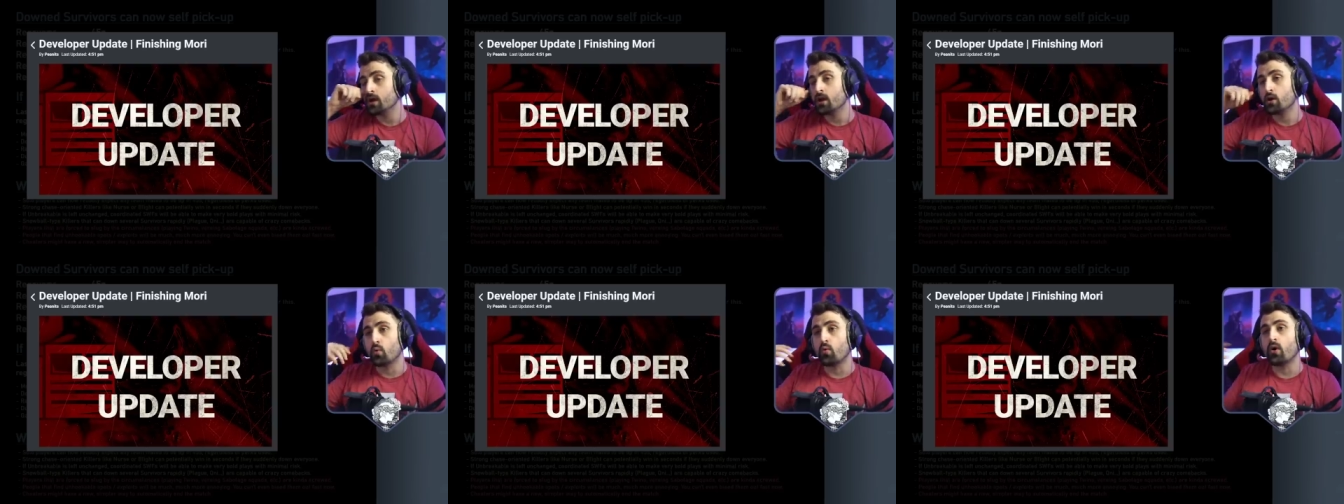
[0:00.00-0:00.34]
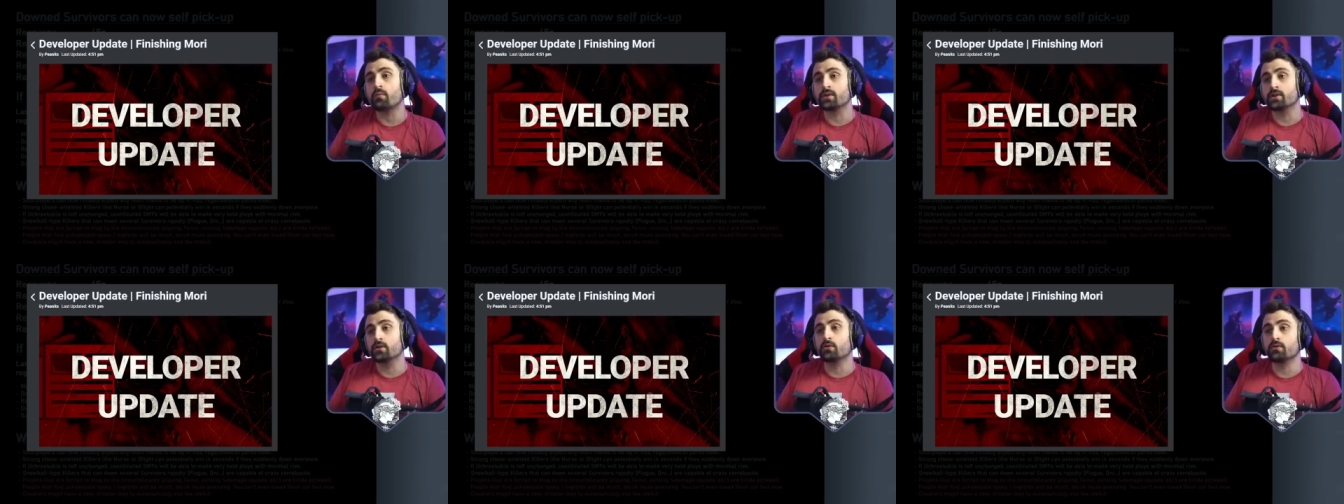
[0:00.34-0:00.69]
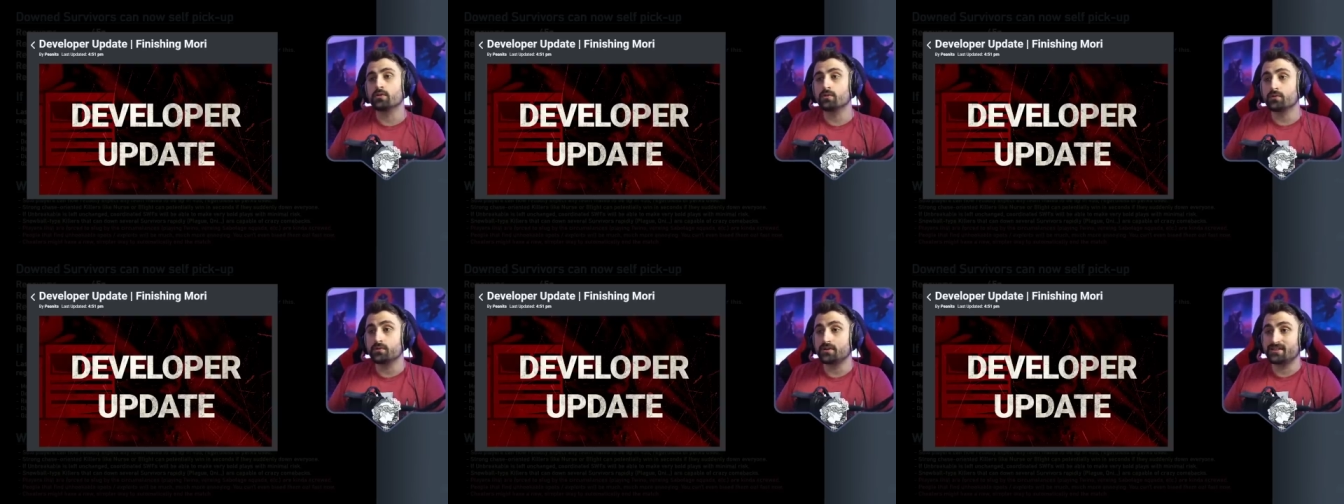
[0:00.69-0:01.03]
What we know
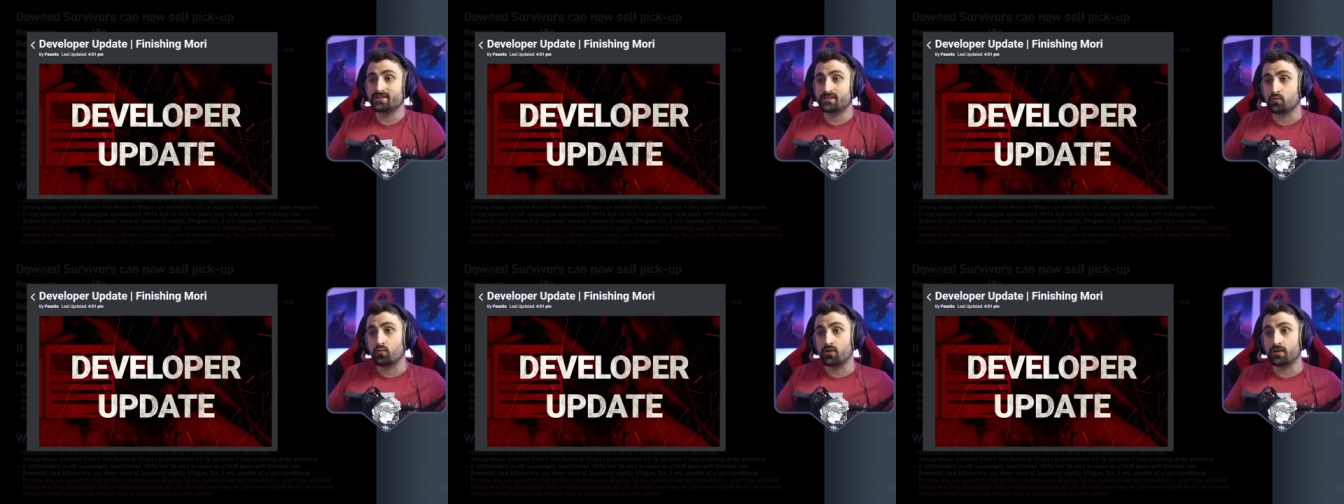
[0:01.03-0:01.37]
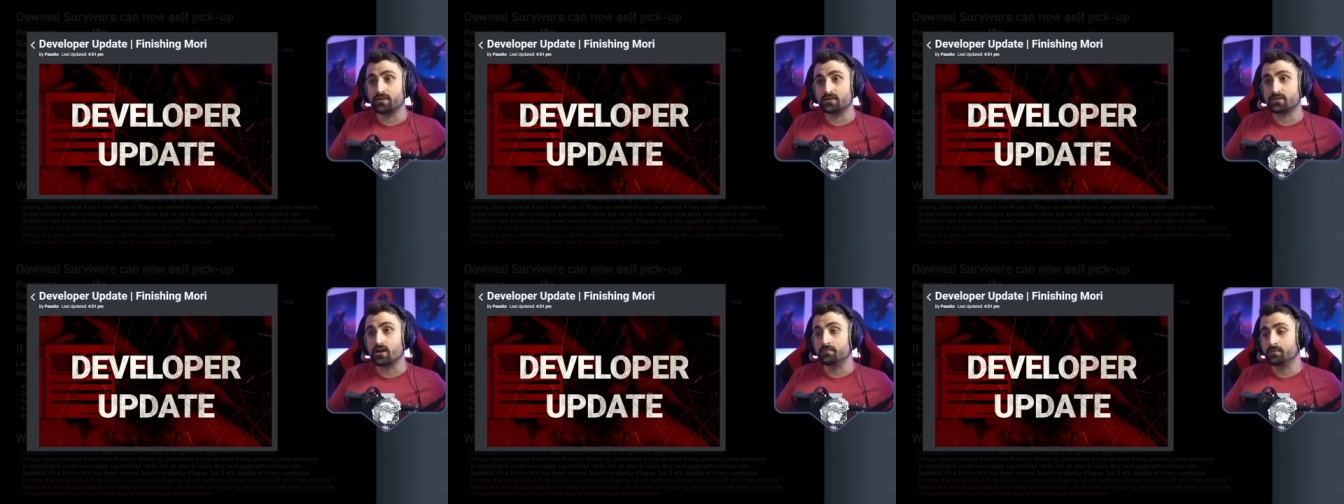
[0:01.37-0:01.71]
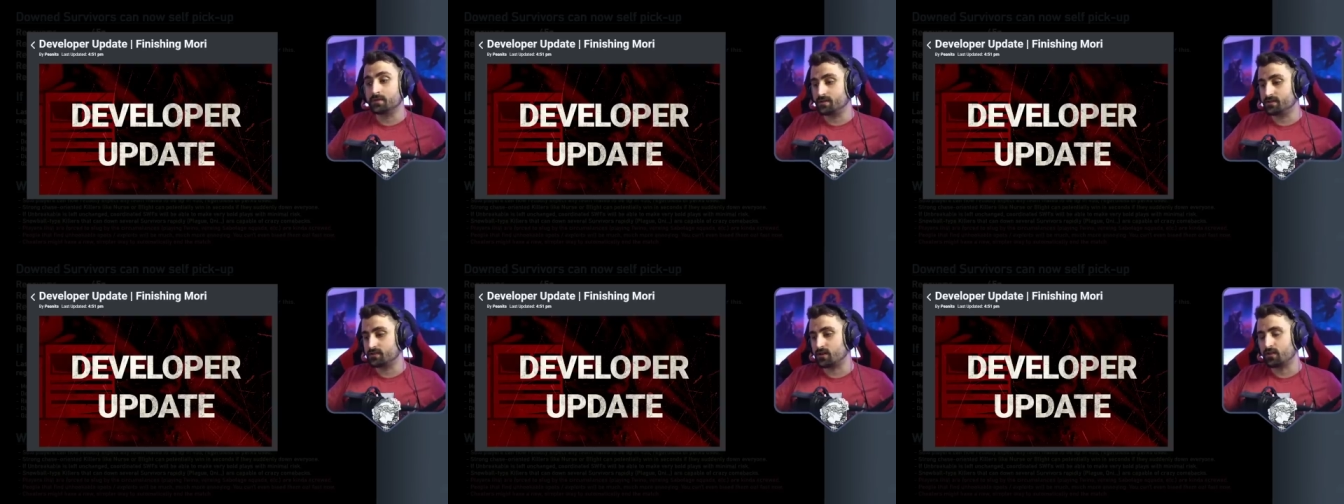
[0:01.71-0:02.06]
though is what this
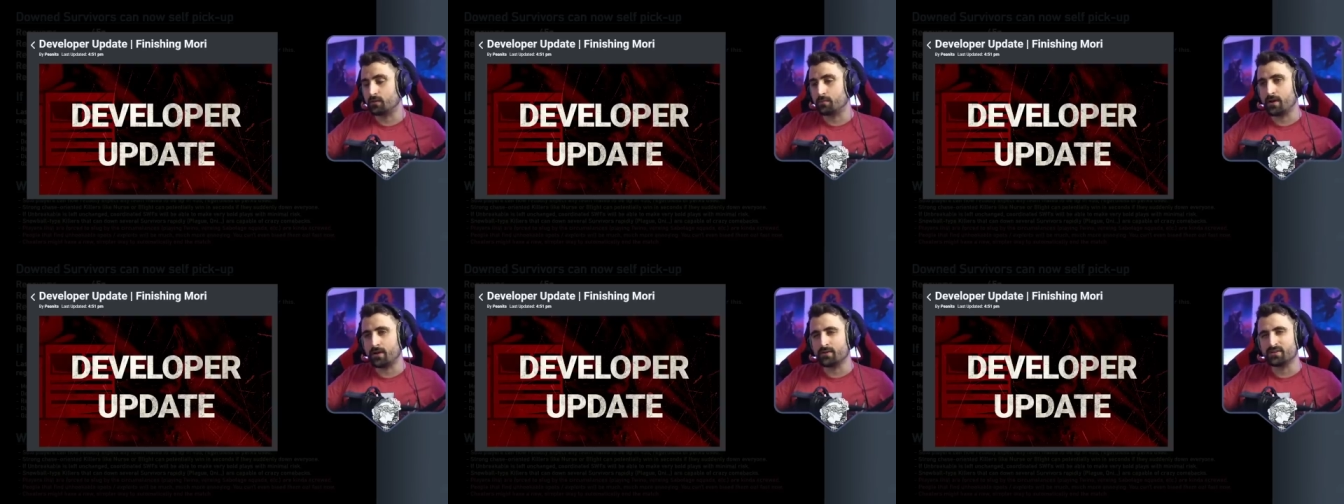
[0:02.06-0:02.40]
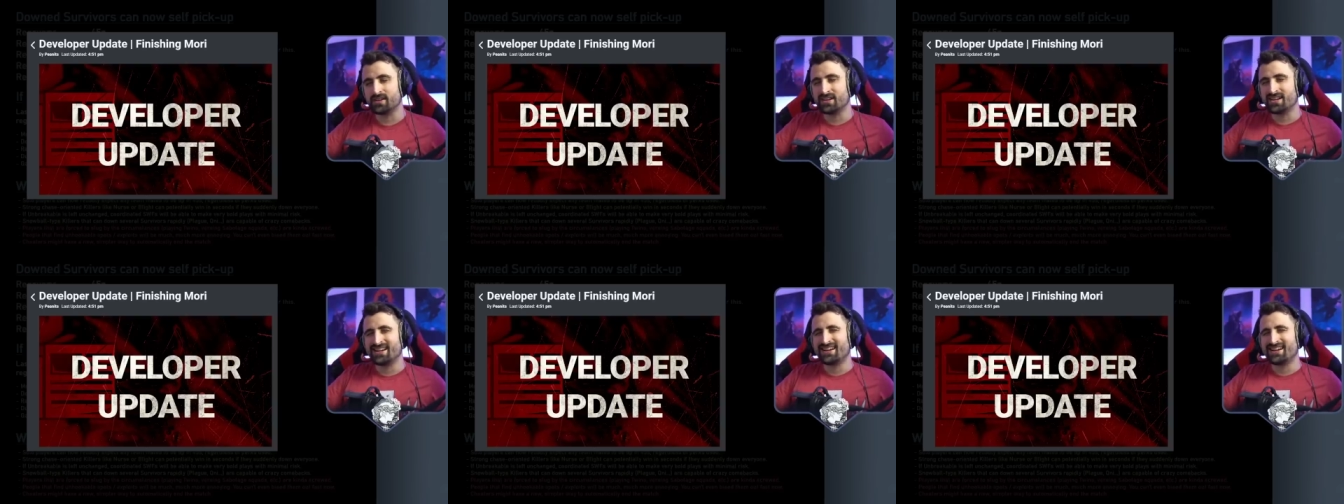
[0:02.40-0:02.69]
update is all about.